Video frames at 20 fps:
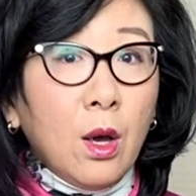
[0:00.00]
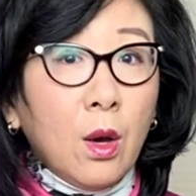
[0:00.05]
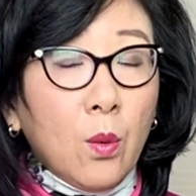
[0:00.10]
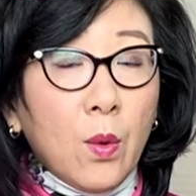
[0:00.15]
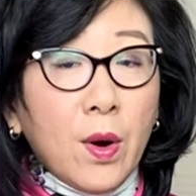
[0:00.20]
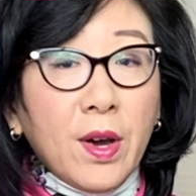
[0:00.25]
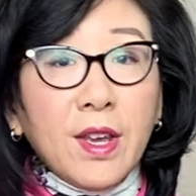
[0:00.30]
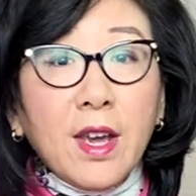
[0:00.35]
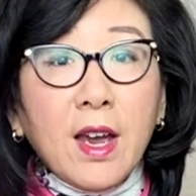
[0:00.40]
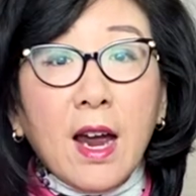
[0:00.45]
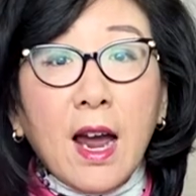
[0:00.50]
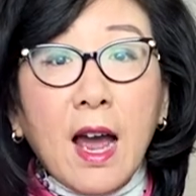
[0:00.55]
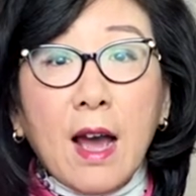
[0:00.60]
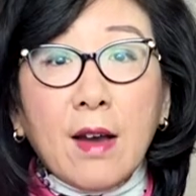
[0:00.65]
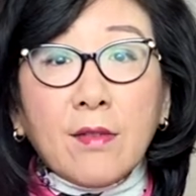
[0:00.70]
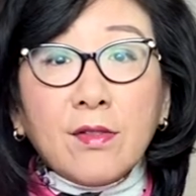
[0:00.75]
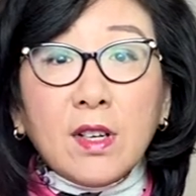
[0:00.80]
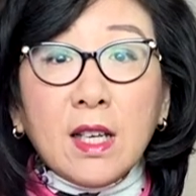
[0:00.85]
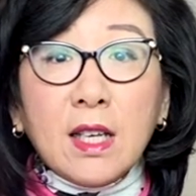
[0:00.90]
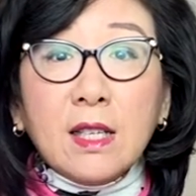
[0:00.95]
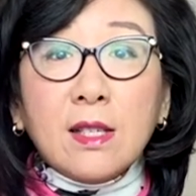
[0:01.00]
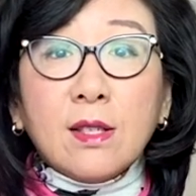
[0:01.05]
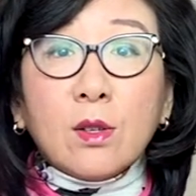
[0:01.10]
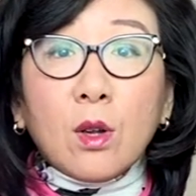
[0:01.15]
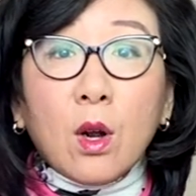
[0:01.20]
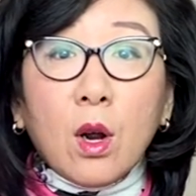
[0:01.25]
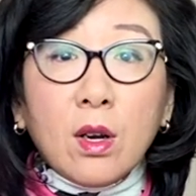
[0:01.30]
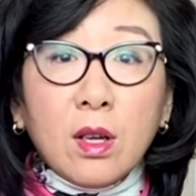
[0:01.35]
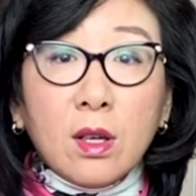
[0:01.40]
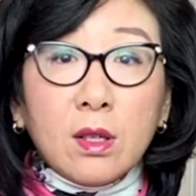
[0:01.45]
1 year after he
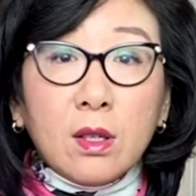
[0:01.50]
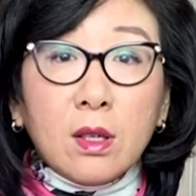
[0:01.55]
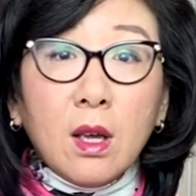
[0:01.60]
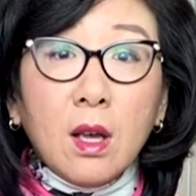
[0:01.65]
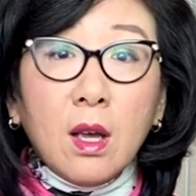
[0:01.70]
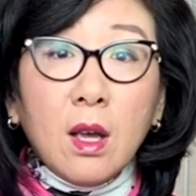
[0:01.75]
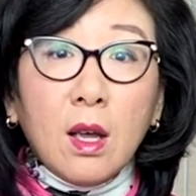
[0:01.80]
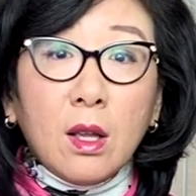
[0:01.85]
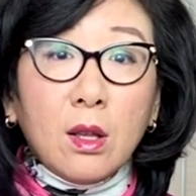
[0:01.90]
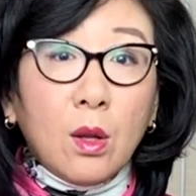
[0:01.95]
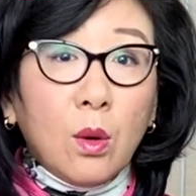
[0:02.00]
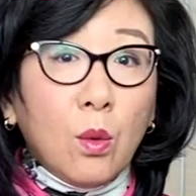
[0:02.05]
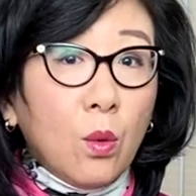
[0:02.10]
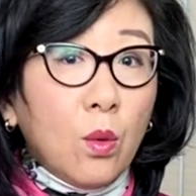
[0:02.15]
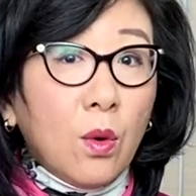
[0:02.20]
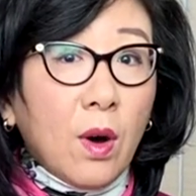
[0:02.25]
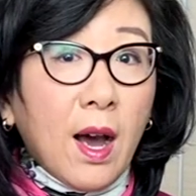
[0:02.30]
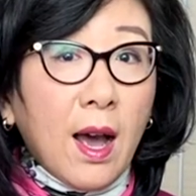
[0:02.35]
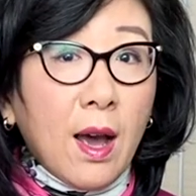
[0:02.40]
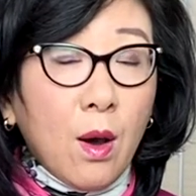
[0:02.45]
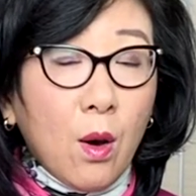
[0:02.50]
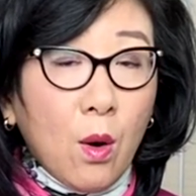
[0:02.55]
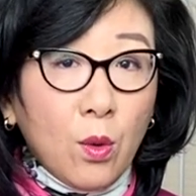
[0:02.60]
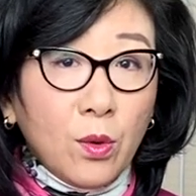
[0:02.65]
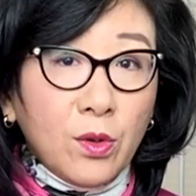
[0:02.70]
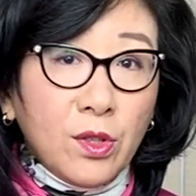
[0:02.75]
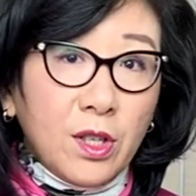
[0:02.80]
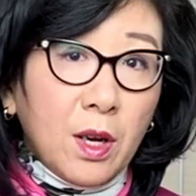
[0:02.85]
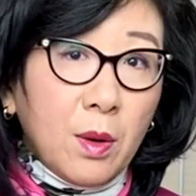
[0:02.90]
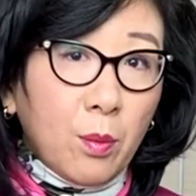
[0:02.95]
started the Wuhan
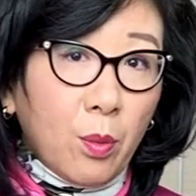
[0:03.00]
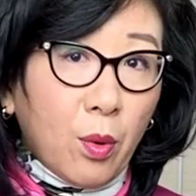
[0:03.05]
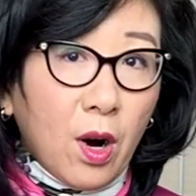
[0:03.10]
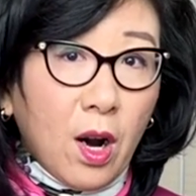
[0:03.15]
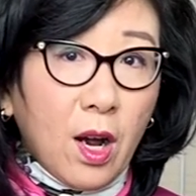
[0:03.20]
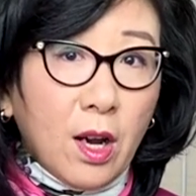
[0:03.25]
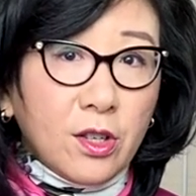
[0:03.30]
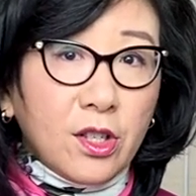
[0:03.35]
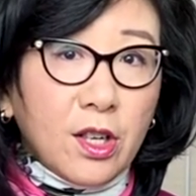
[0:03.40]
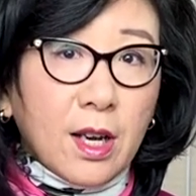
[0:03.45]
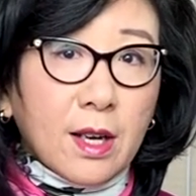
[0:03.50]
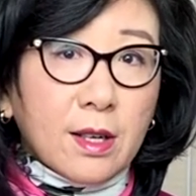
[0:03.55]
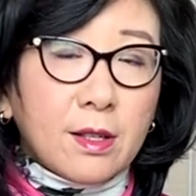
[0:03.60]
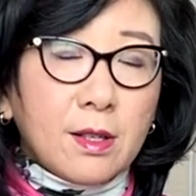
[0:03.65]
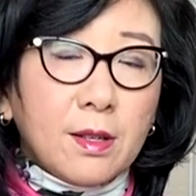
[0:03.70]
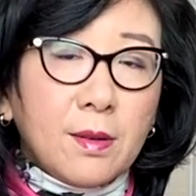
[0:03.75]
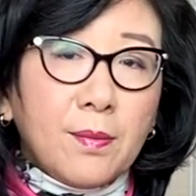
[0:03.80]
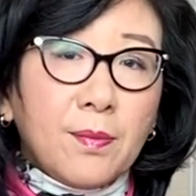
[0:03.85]
Hongxin project.